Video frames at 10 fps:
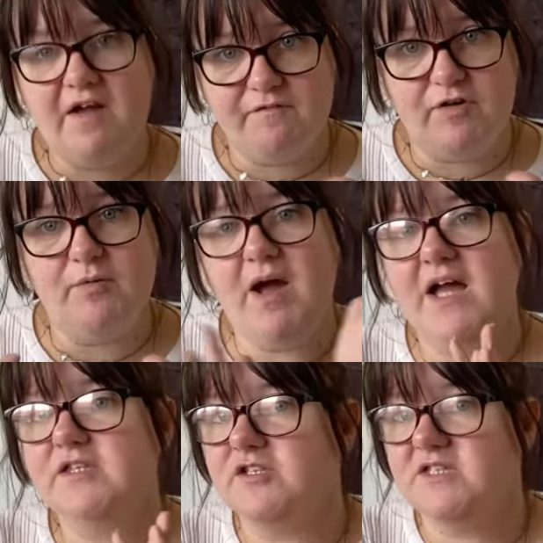
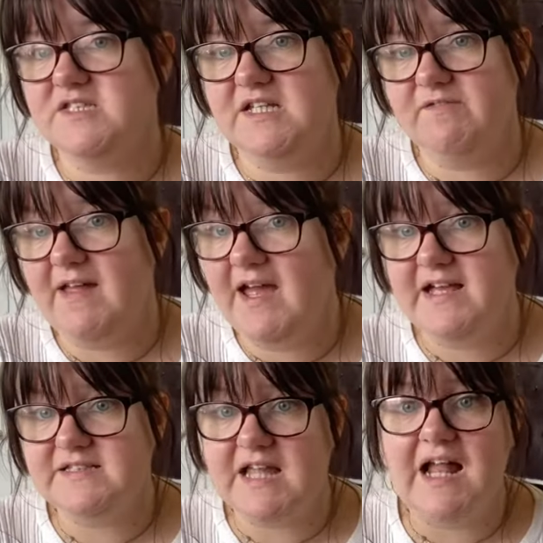everywhere, just to see if
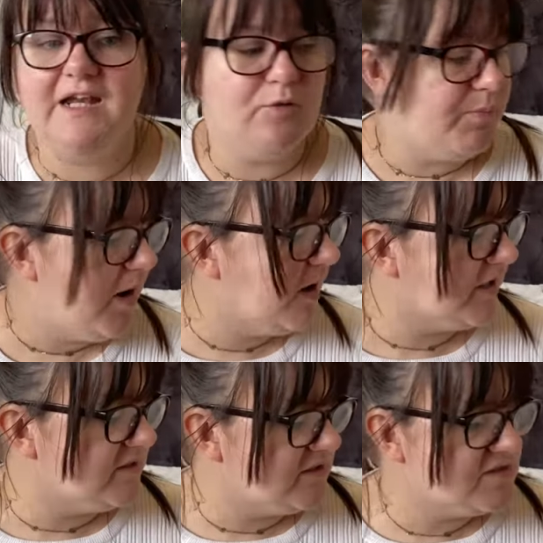there is that little
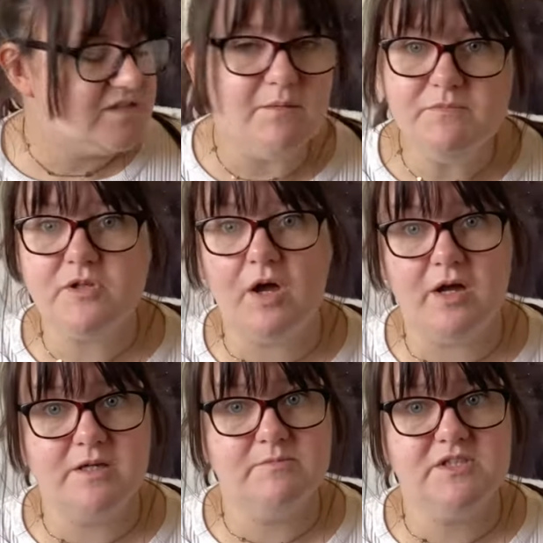bargain, and
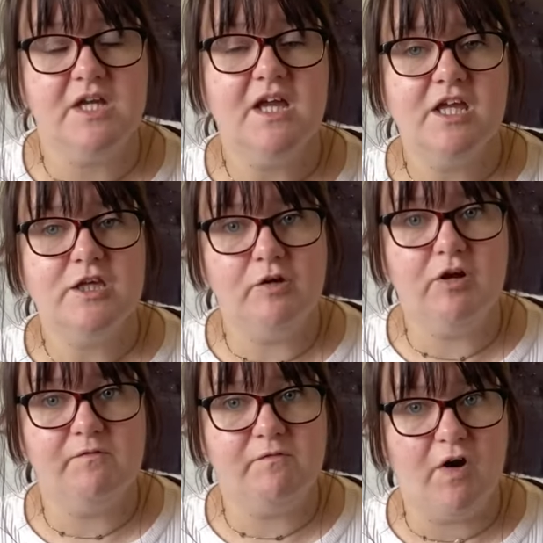sometimes
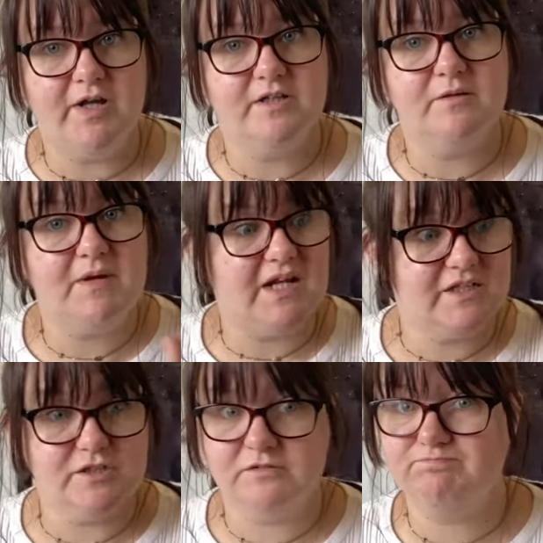you can find them,
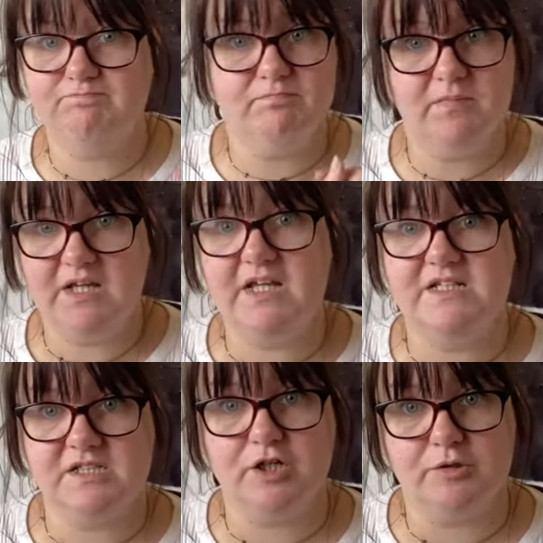and it
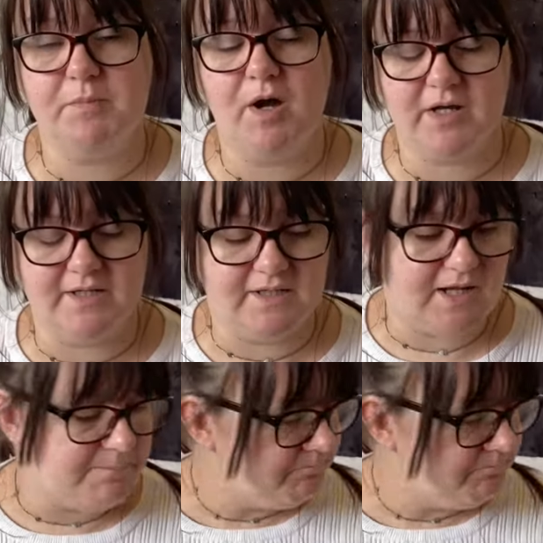is a good bargain in